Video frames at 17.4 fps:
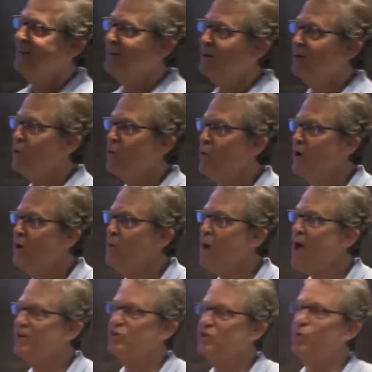we
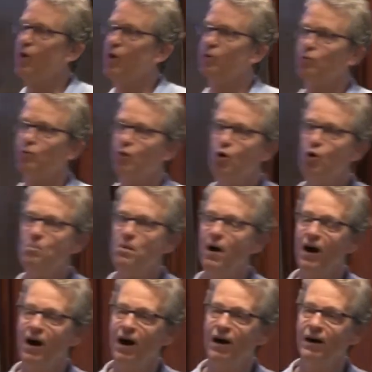went to
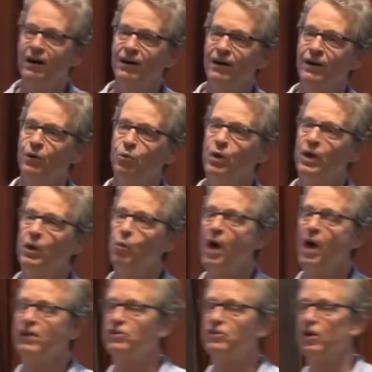Aruba. We
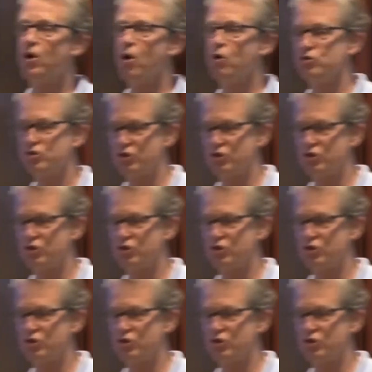went to Costa